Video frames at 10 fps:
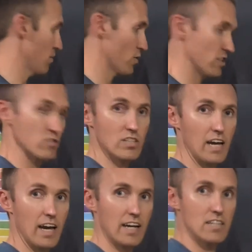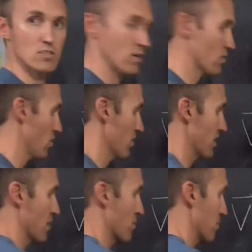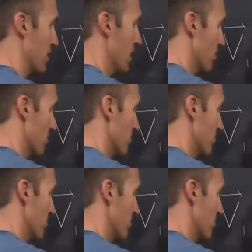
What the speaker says: already using A, so I'll call that number B.